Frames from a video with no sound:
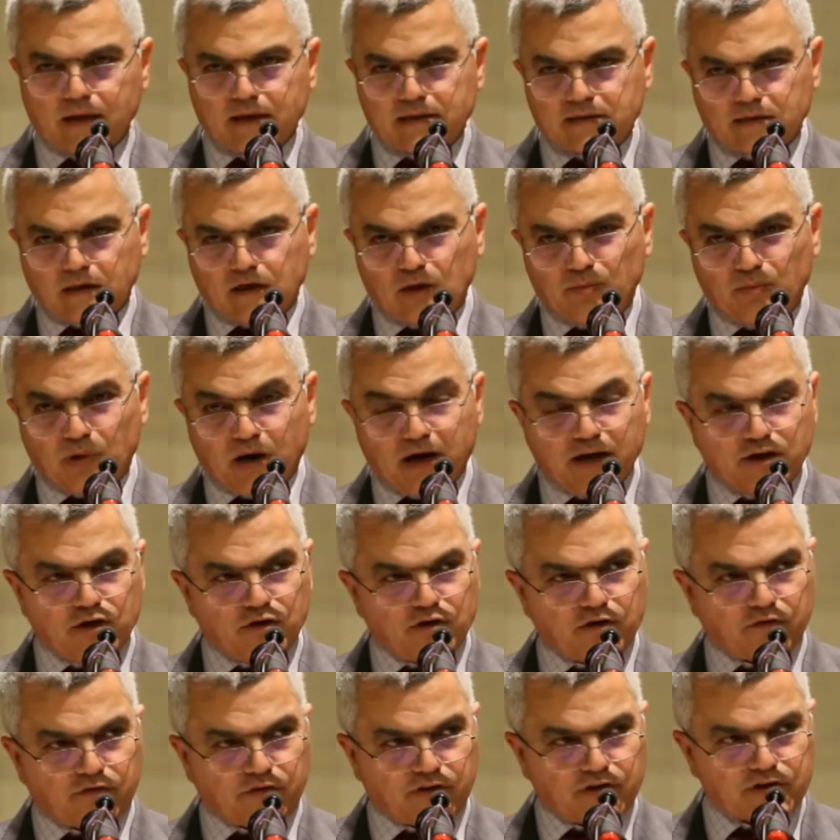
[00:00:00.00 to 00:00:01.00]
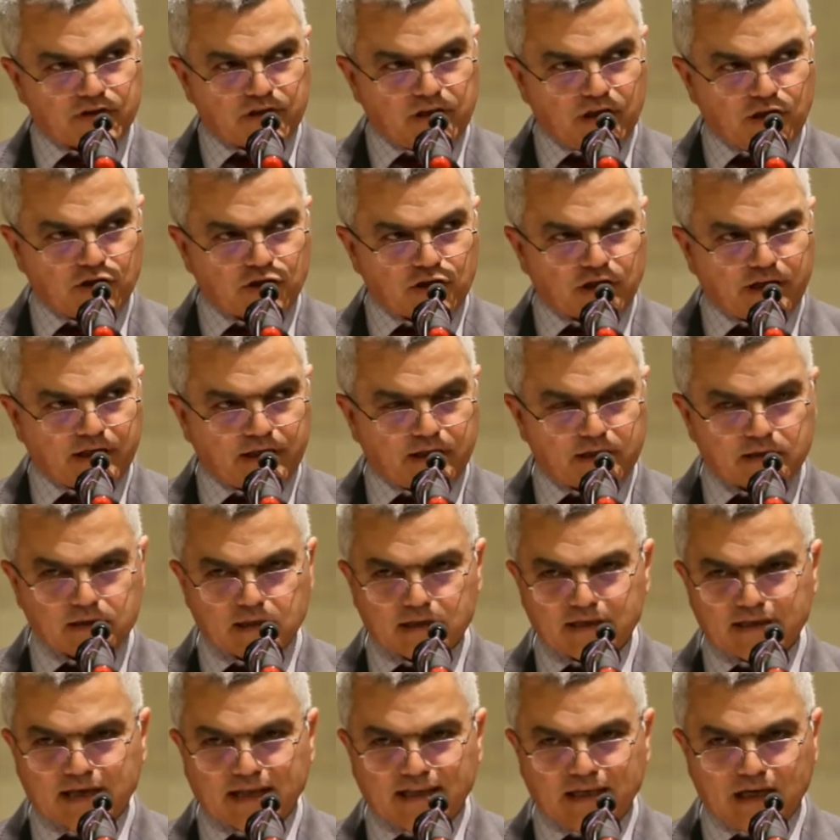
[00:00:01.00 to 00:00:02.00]
They started buying university
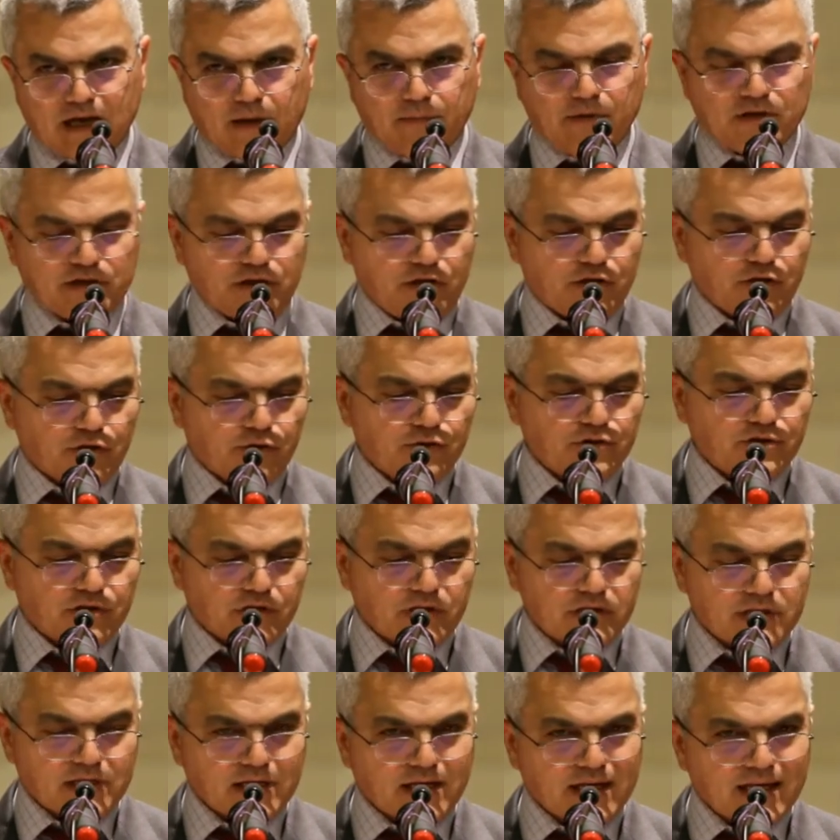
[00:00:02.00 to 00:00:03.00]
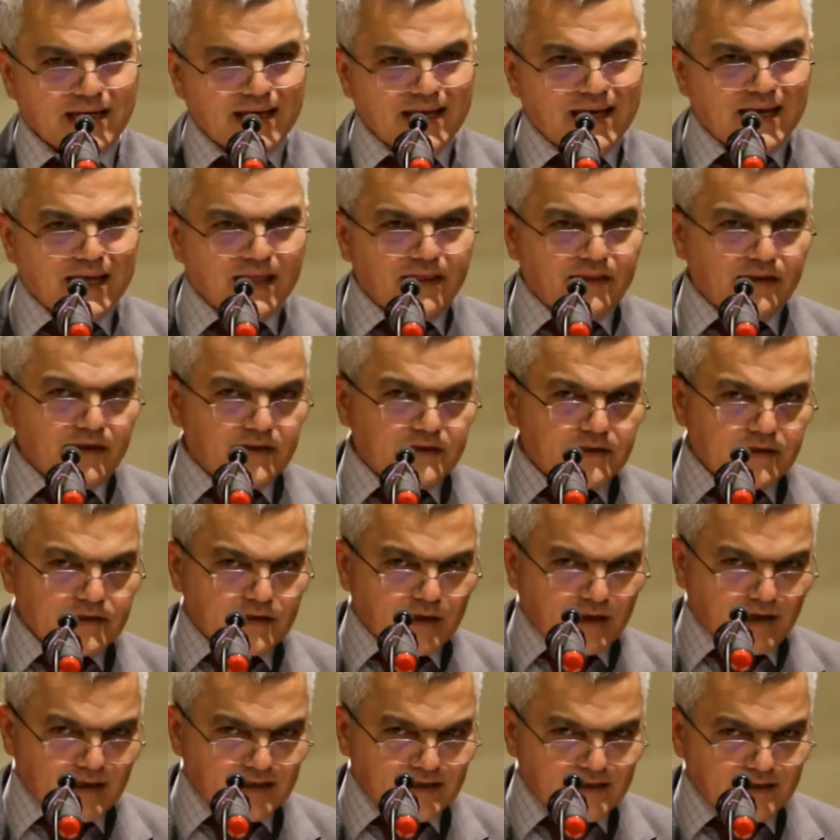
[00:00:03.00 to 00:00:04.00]
chairs, setting up institutions. This
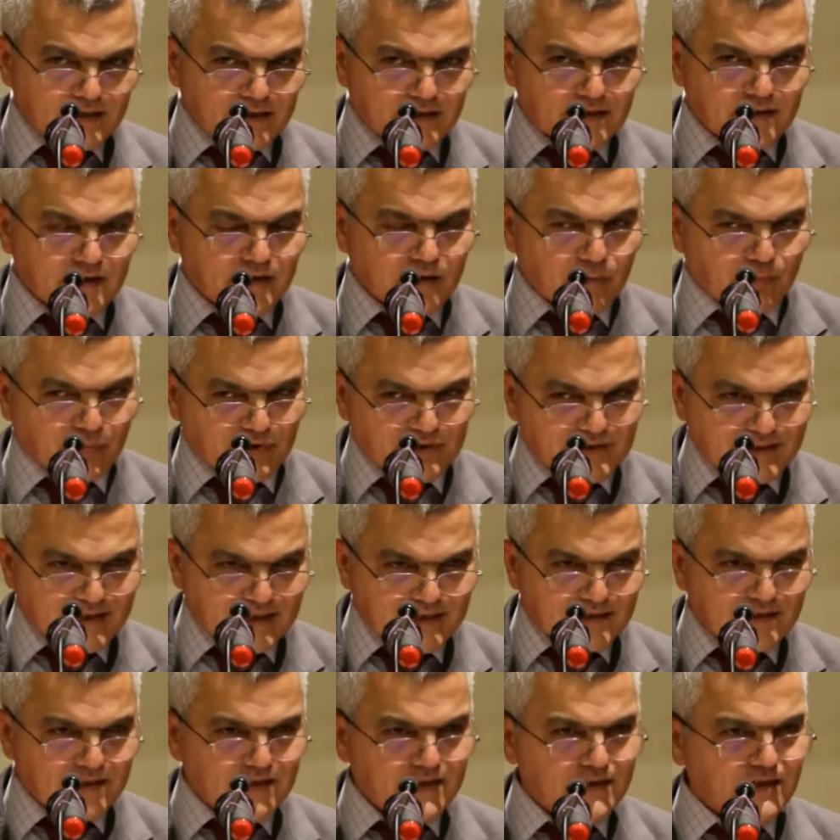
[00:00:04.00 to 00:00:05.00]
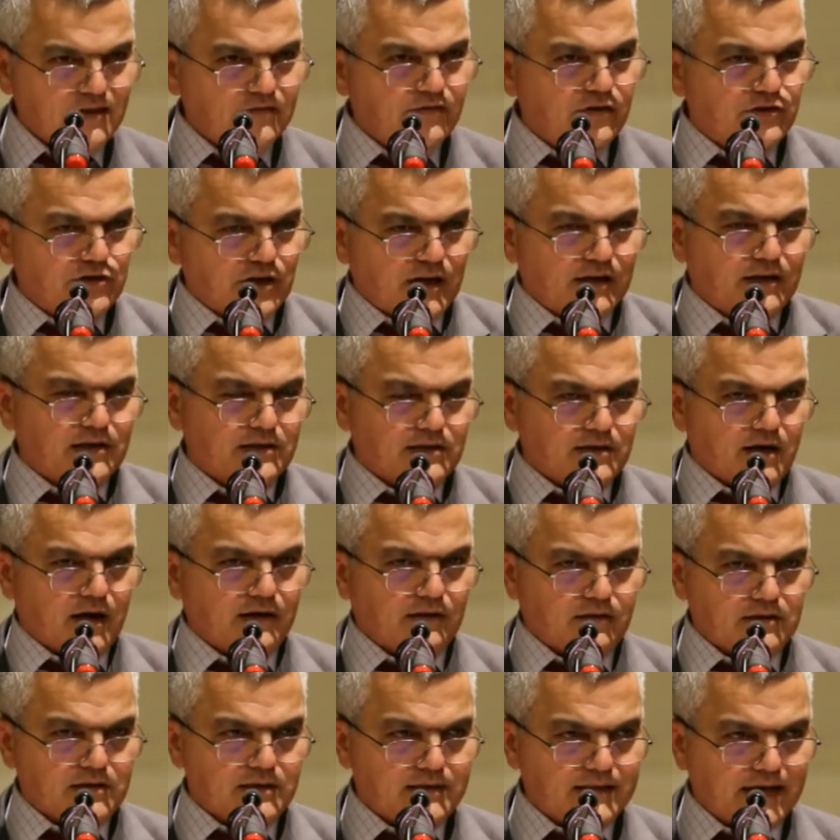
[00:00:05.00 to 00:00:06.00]
is a consistent, the persistency of a
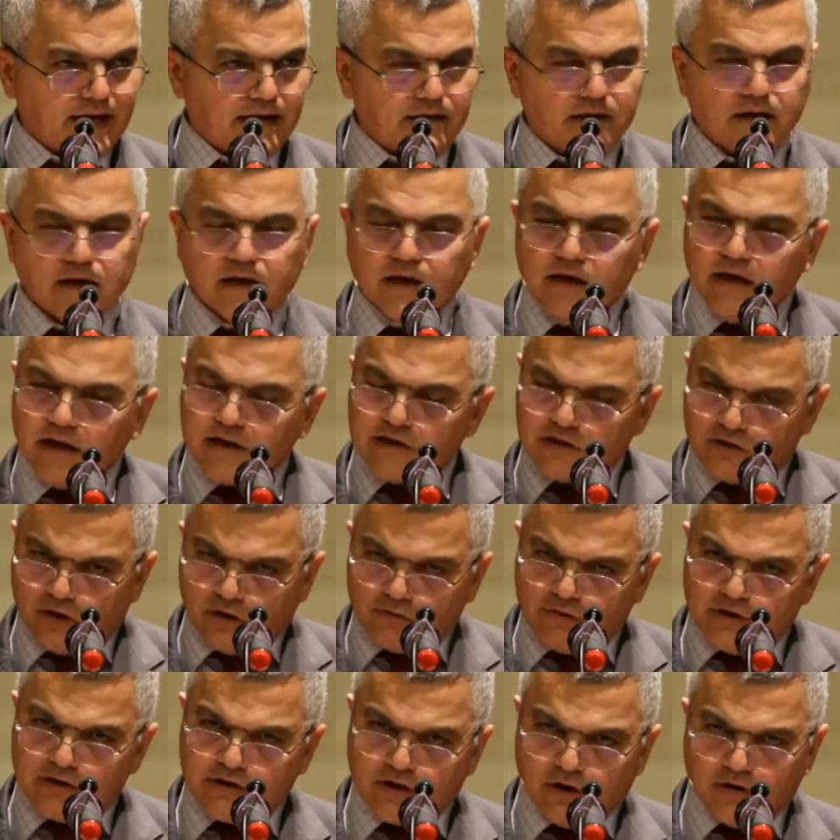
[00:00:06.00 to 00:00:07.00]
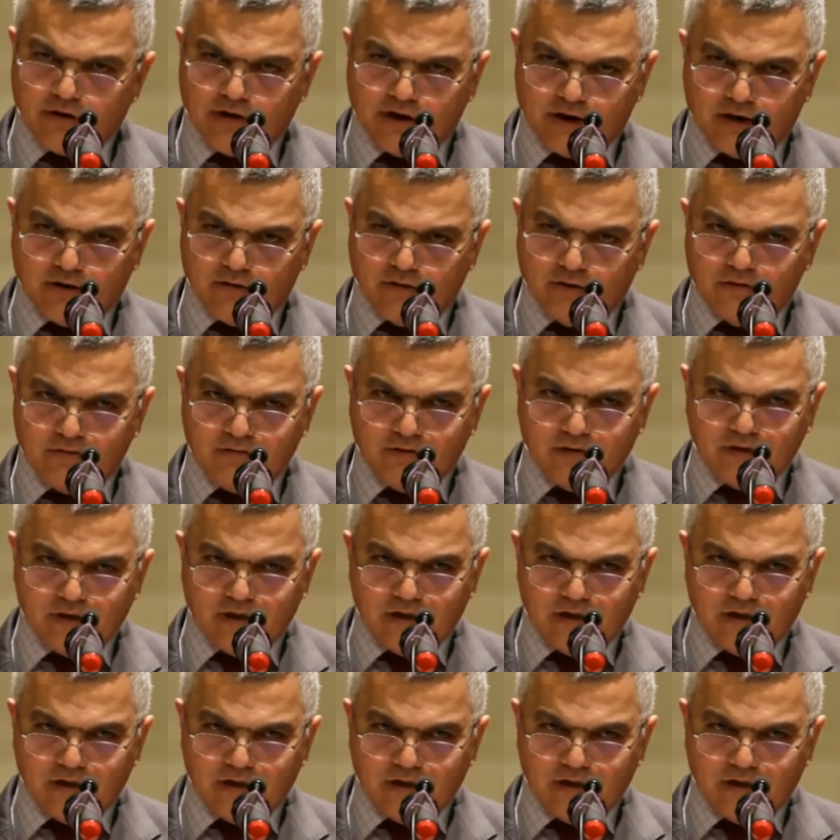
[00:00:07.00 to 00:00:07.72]
genocidal state. It's not rhetorical.